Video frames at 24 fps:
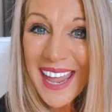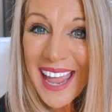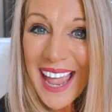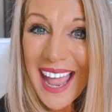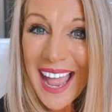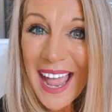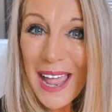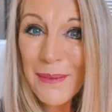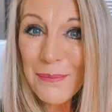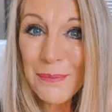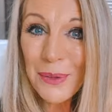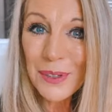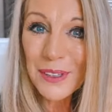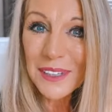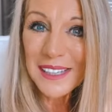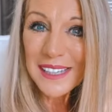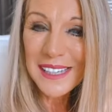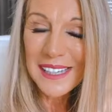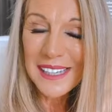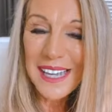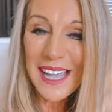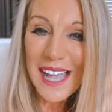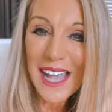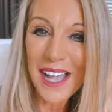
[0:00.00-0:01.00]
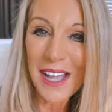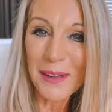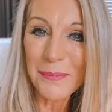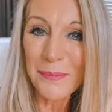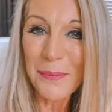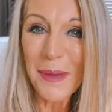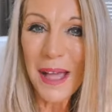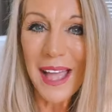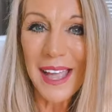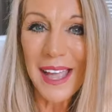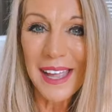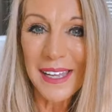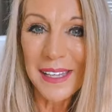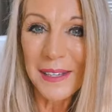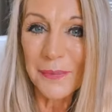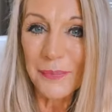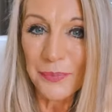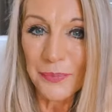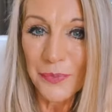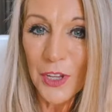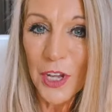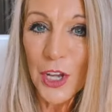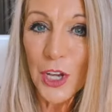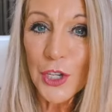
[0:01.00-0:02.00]
I'm pulling my
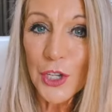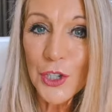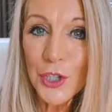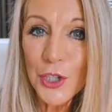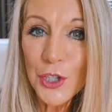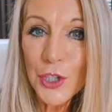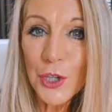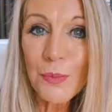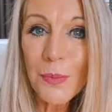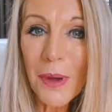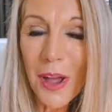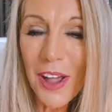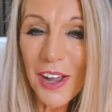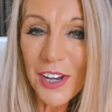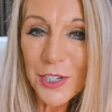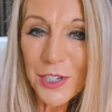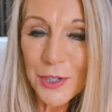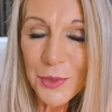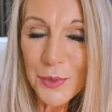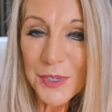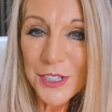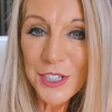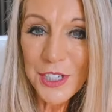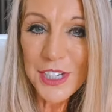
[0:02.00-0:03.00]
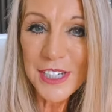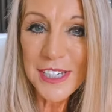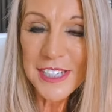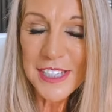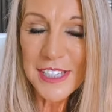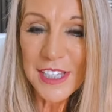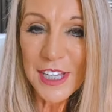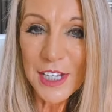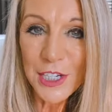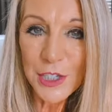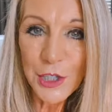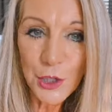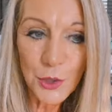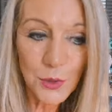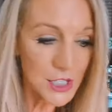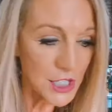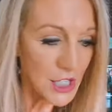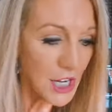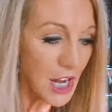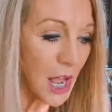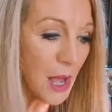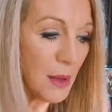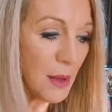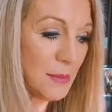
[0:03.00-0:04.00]
Shumash, which is the Jewish
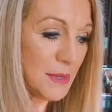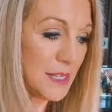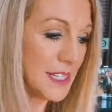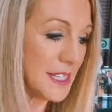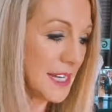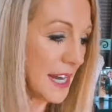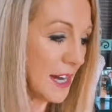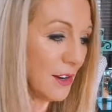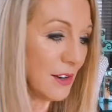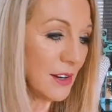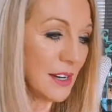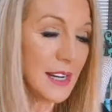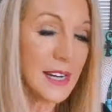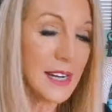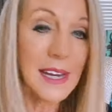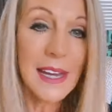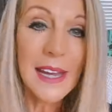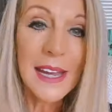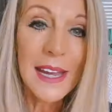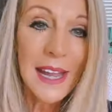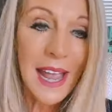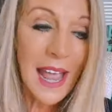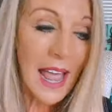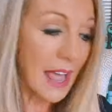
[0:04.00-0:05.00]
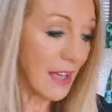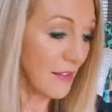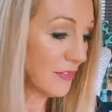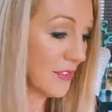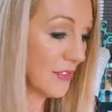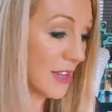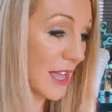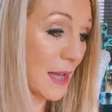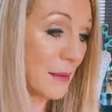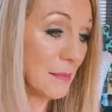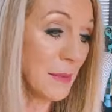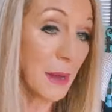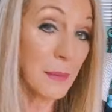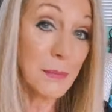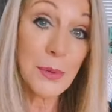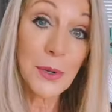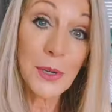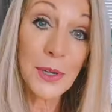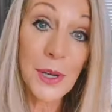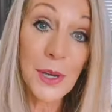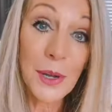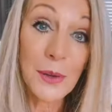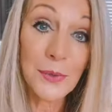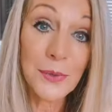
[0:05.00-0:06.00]
commentary. I've got my
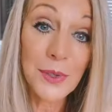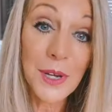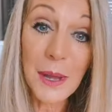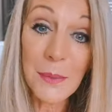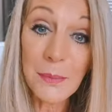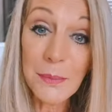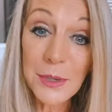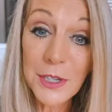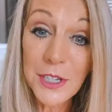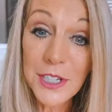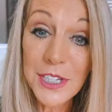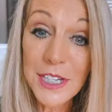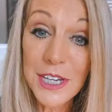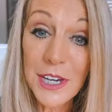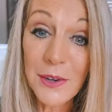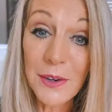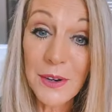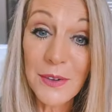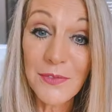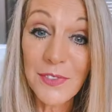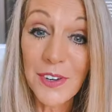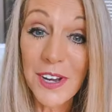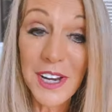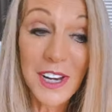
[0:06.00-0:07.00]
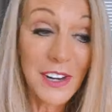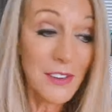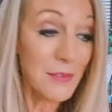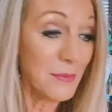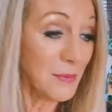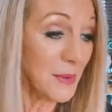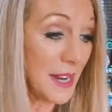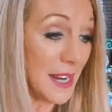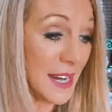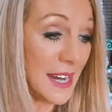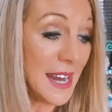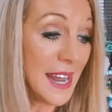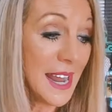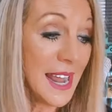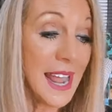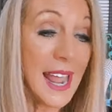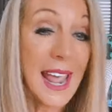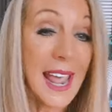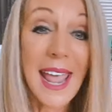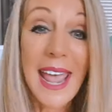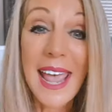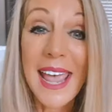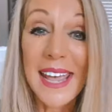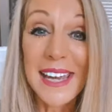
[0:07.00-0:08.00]
book on Numbers here in front of me,
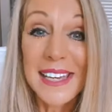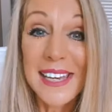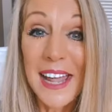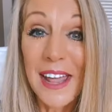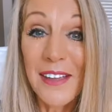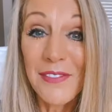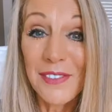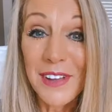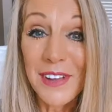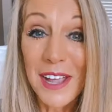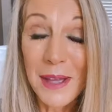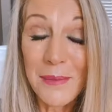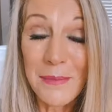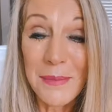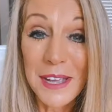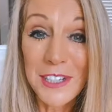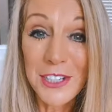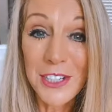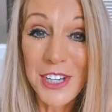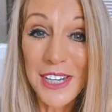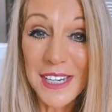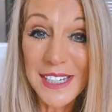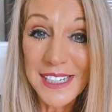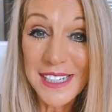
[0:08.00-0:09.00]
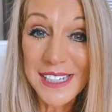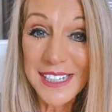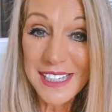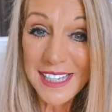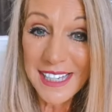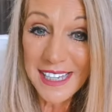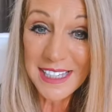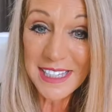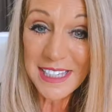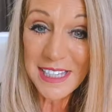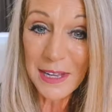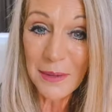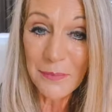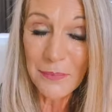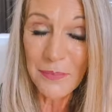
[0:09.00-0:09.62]
and I've got my Genesis